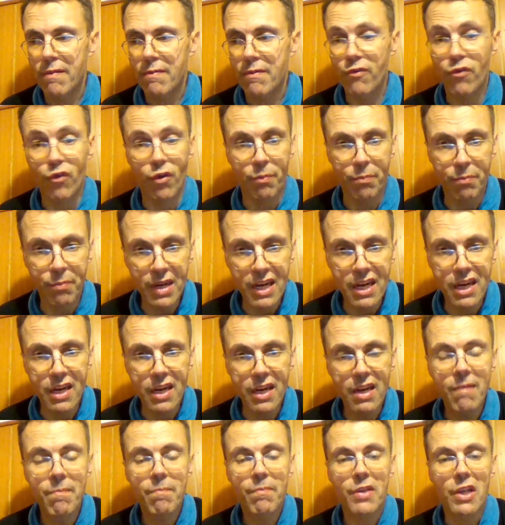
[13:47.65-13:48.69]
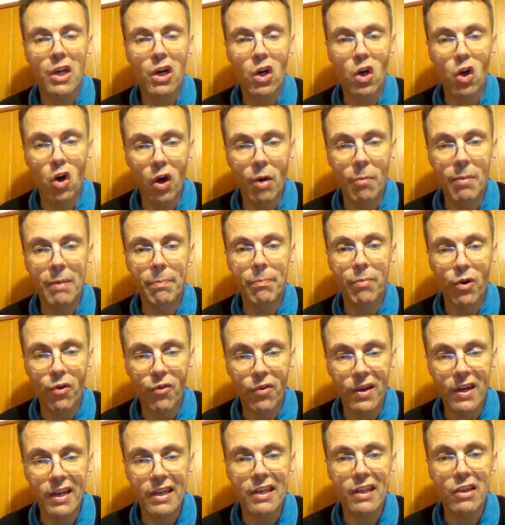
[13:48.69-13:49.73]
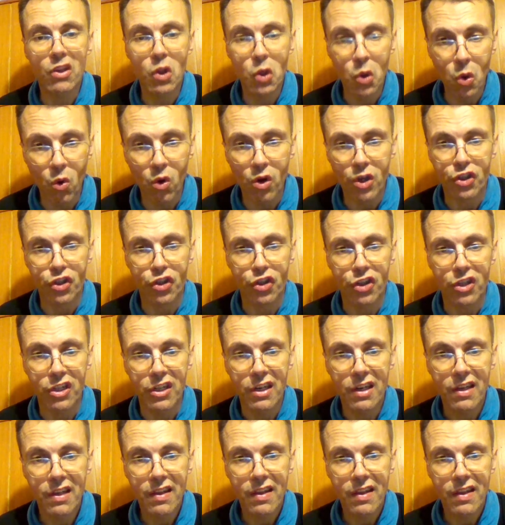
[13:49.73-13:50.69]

For me, Roma provided torture,